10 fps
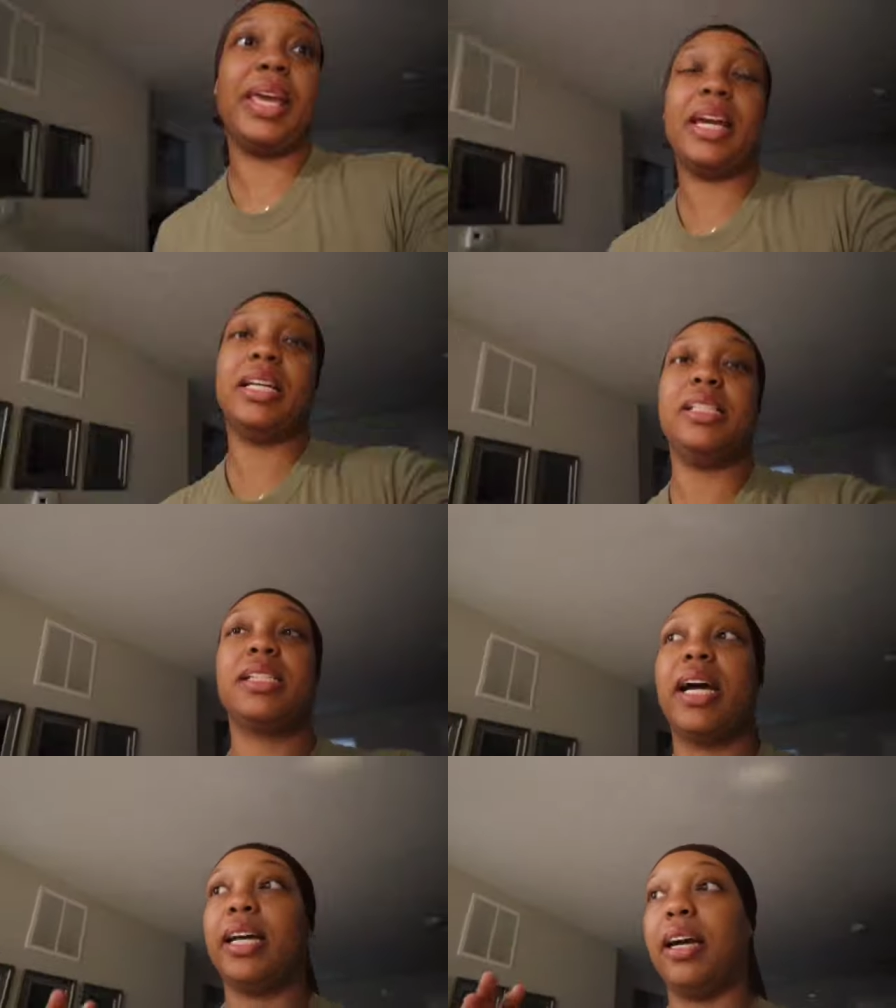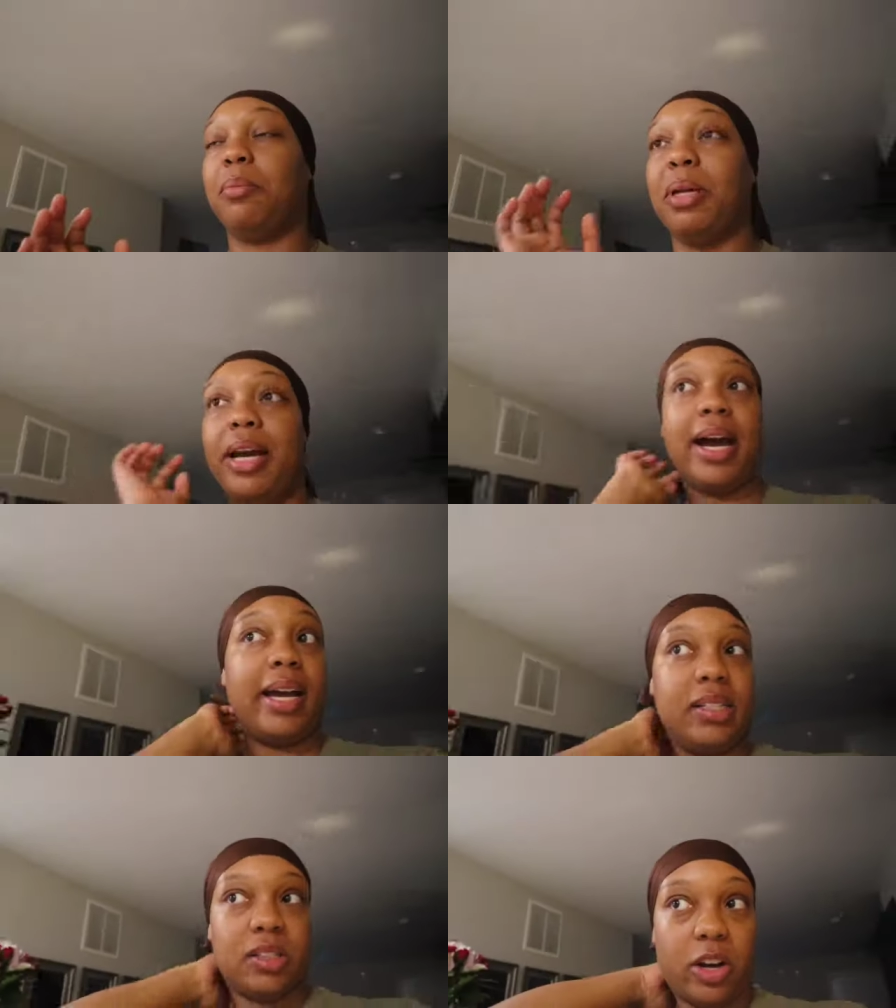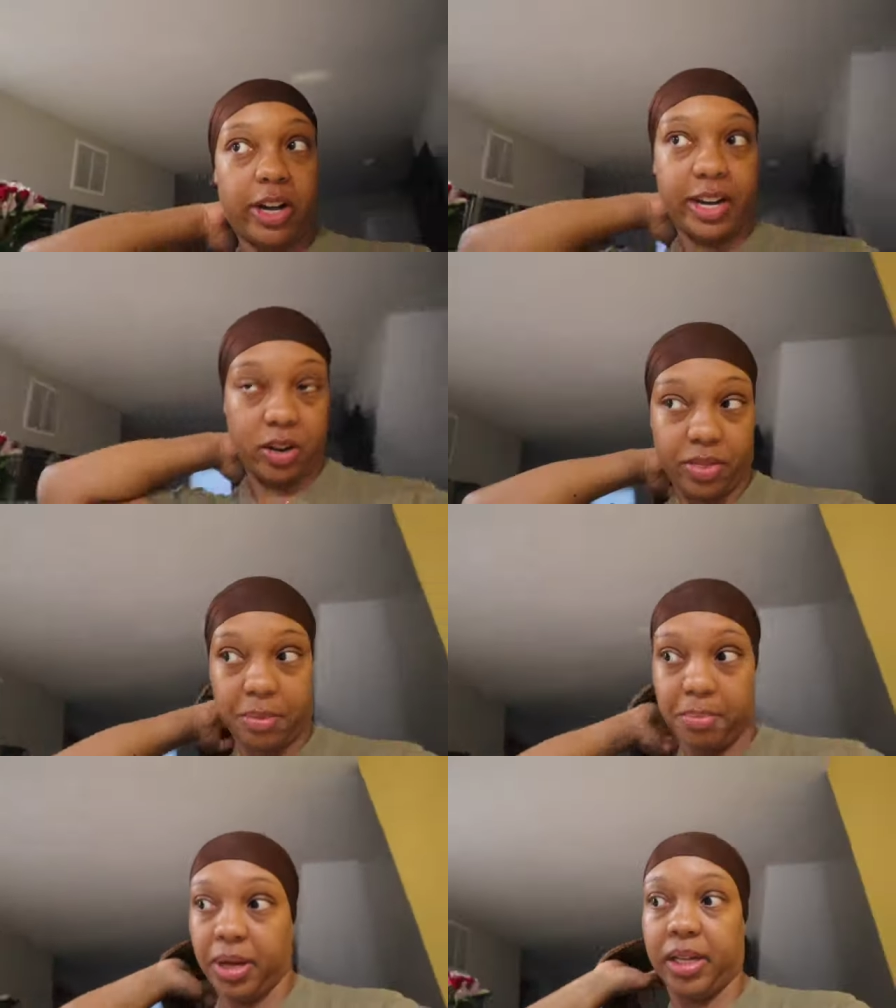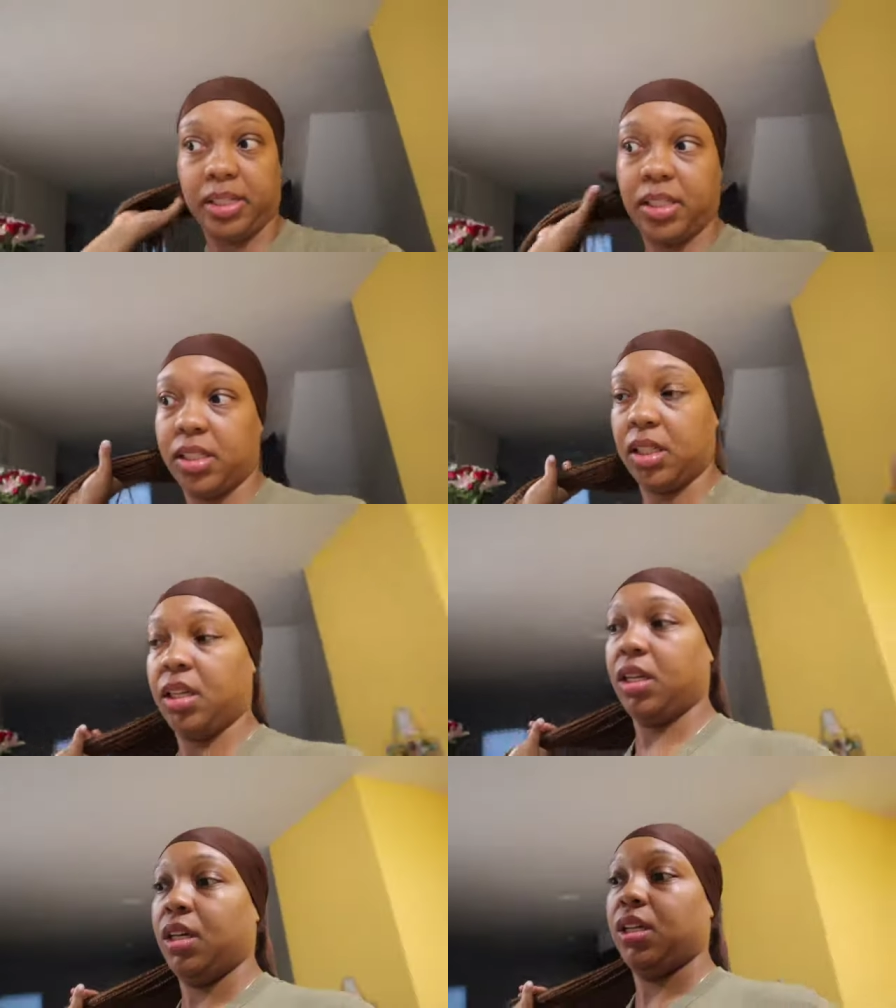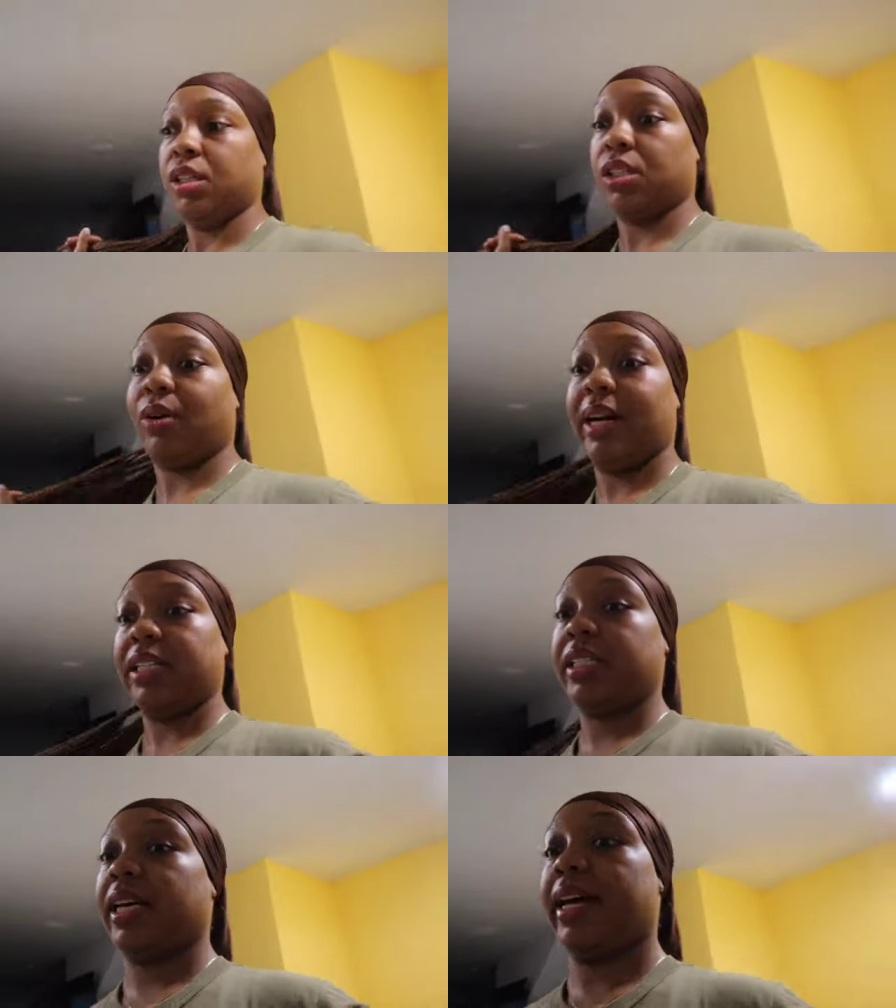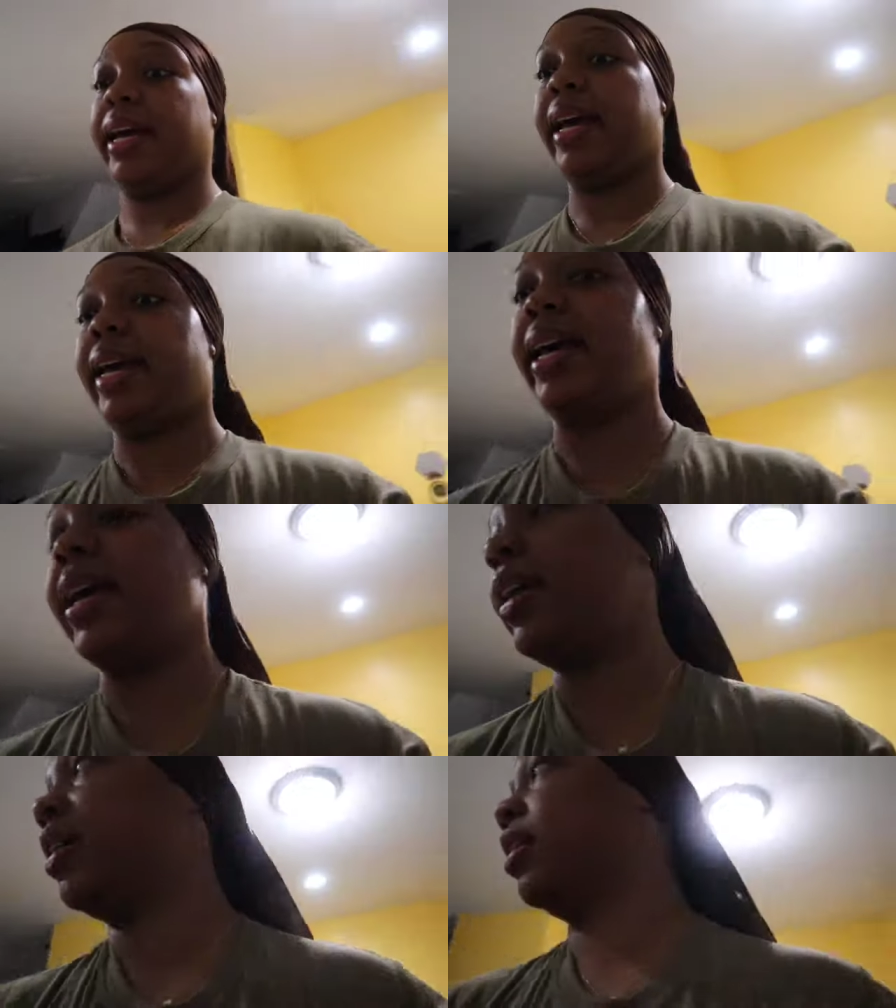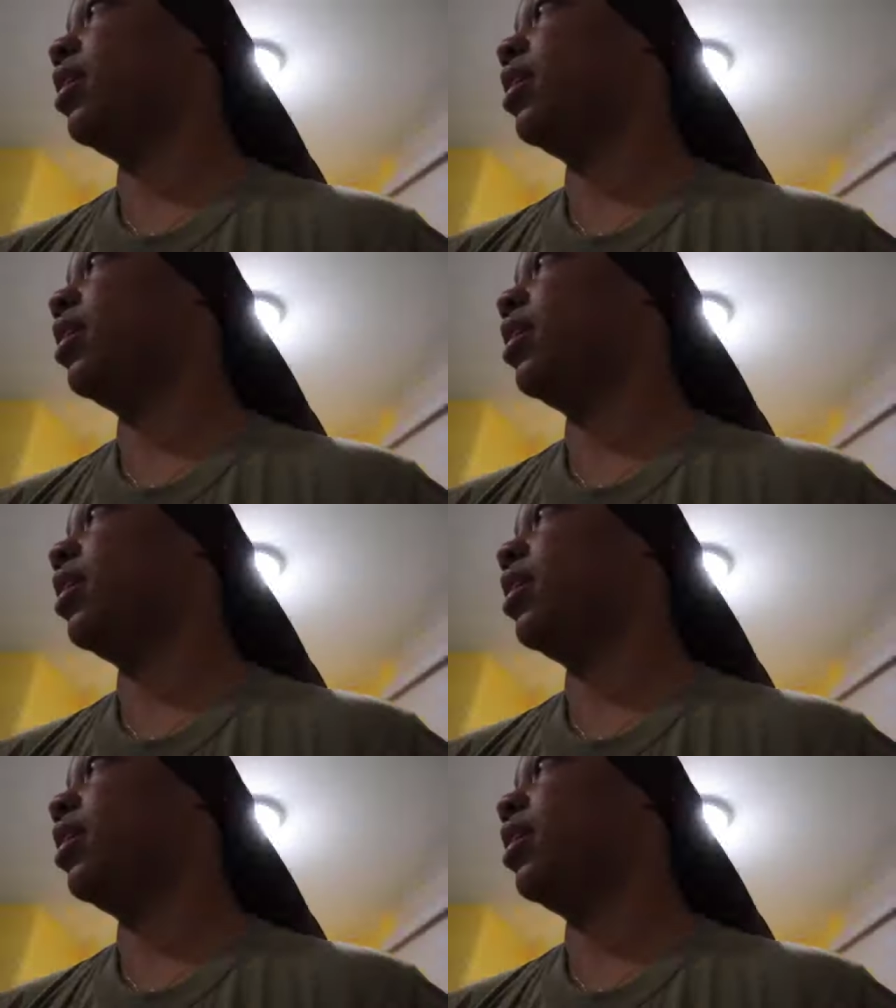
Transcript: And Sky, I mean Kai is already on the bus, so I just gotta head